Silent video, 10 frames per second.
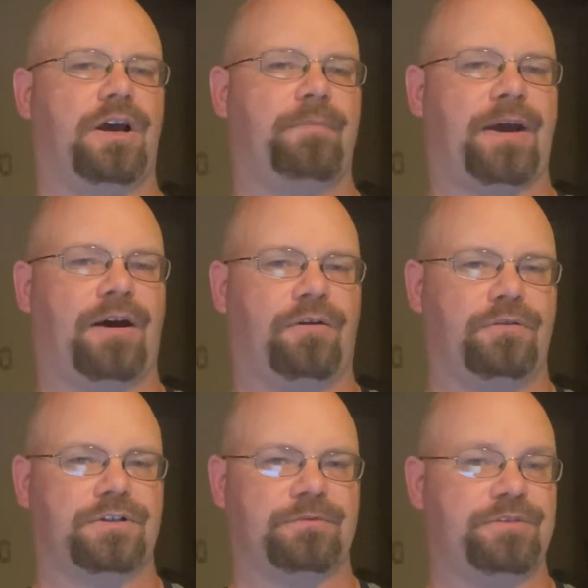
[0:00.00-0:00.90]
about
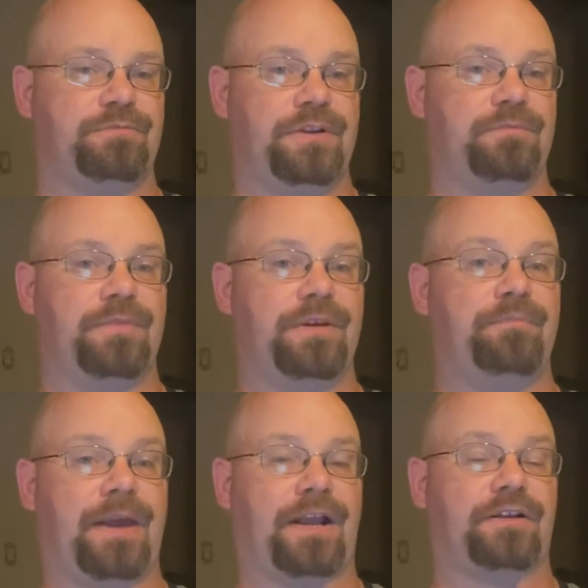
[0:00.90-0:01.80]
some of these
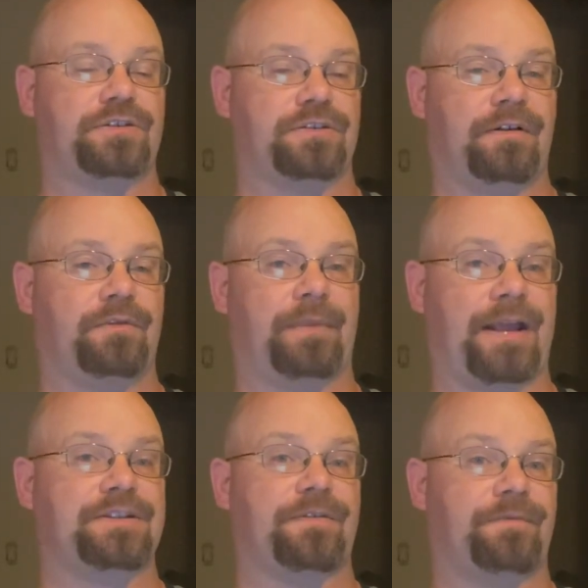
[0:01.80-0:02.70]
mid-banks level
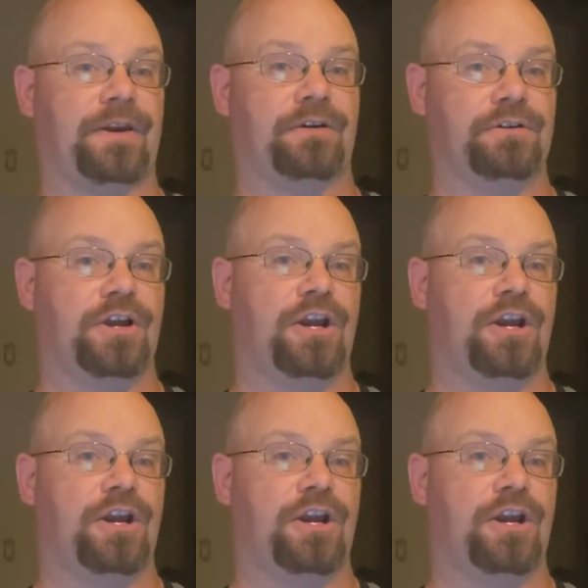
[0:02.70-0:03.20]
banks that failed,